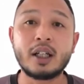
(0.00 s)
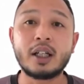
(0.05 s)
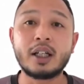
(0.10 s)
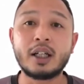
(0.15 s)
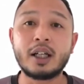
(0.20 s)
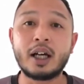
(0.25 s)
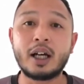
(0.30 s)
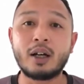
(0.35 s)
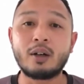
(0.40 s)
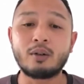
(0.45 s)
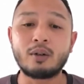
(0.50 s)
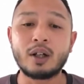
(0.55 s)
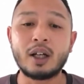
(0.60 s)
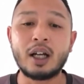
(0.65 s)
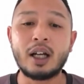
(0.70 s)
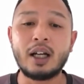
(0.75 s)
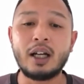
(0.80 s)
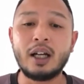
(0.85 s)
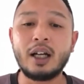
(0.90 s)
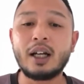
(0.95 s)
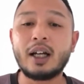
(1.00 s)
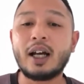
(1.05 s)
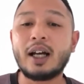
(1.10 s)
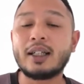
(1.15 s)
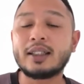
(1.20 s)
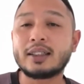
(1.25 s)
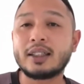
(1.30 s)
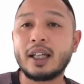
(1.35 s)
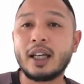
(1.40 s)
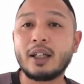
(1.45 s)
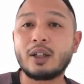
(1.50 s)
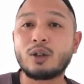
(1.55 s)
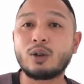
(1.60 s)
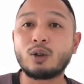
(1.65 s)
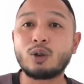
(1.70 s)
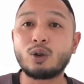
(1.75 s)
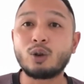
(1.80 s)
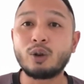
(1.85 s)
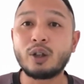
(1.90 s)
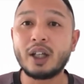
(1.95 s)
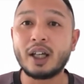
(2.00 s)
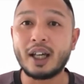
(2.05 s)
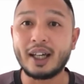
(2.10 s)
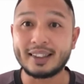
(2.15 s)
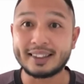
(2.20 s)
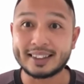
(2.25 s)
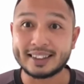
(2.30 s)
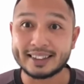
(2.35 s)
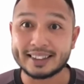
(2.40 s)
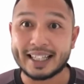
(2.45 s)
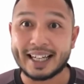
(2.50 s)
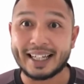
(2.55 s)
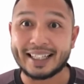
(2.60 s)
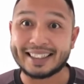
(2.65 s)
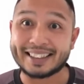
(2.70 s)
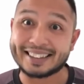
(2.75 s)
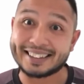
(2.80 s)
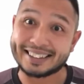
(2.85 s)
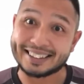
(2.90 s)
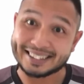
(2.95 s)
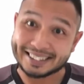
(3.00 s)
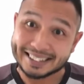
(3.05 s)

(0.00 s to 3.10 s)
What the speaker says: Now, let us get to today exercise.